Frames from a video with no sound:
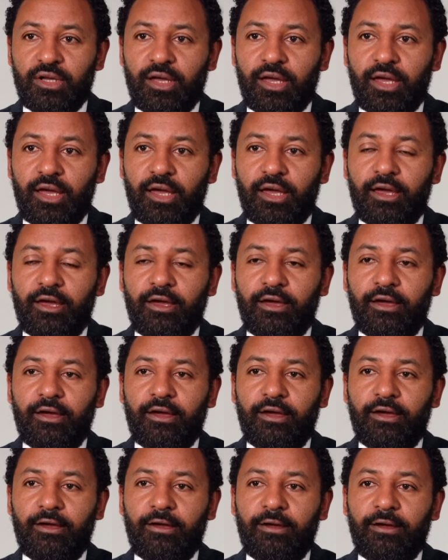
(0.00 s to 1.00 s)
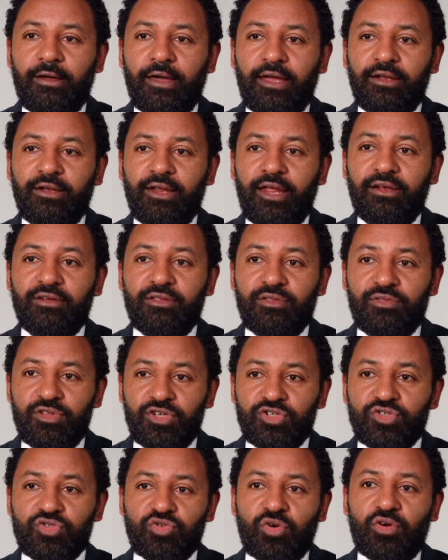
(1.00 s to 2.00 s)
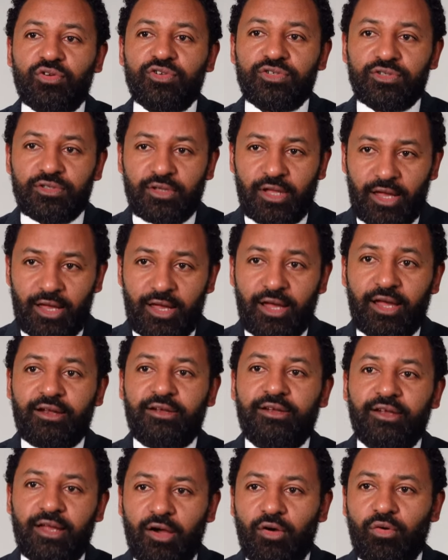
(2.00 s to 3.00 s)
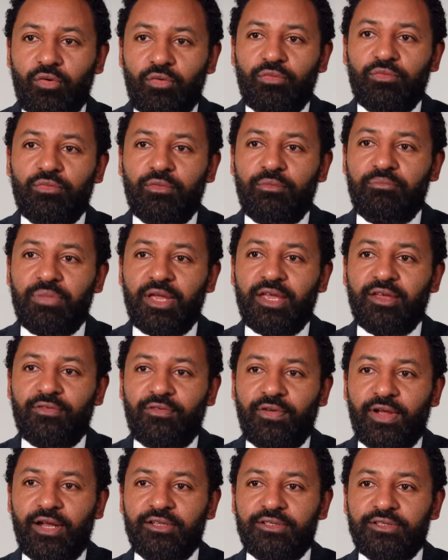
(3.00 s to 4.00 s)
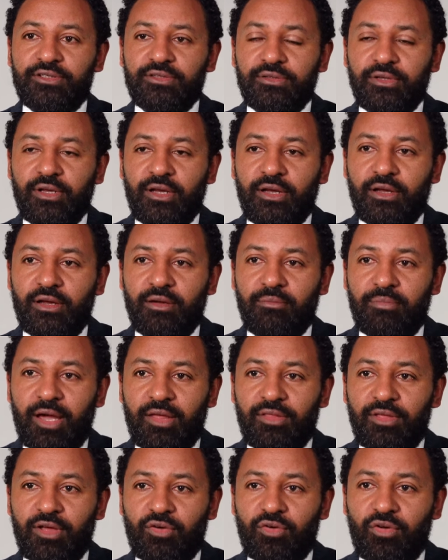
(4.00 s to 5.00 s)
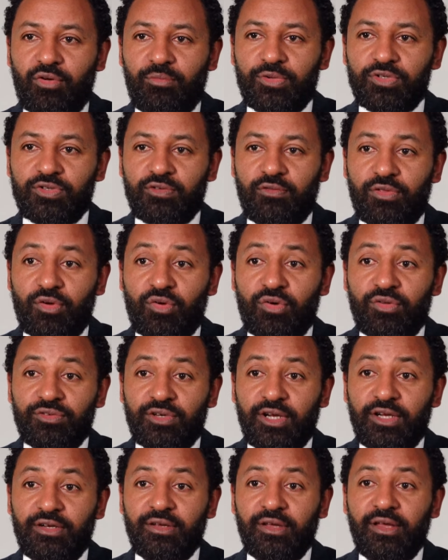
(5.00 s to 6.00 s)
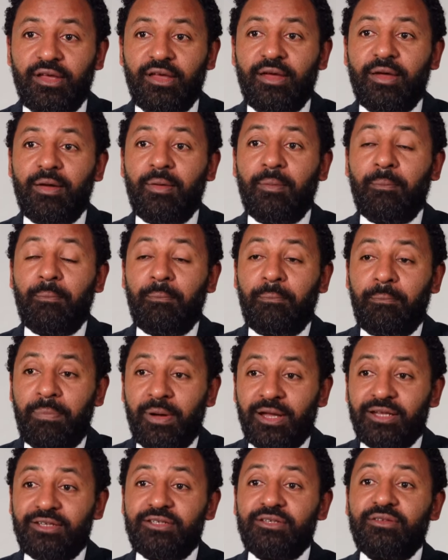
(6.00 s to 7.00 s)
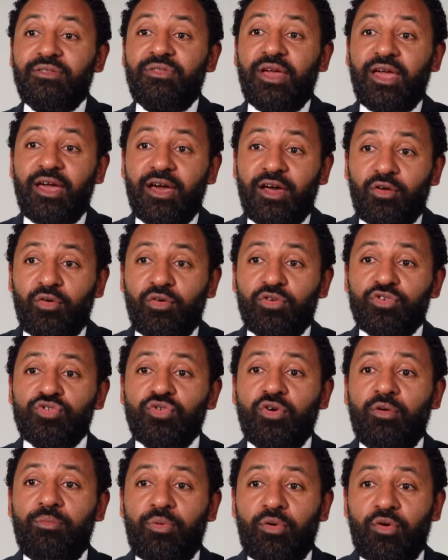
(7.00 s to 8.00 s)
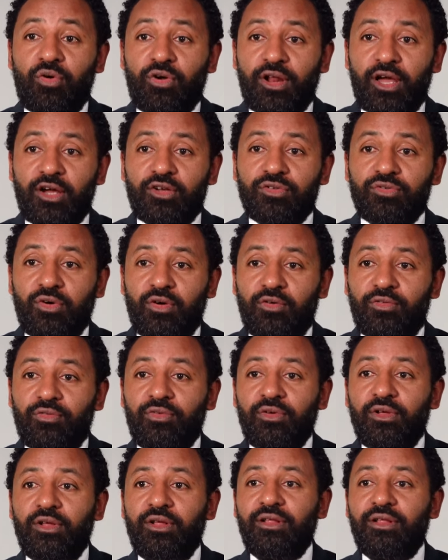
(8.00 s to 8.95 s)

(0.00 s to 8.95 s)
And these shocks are now being felt by the economies of the continent, but they are also a product of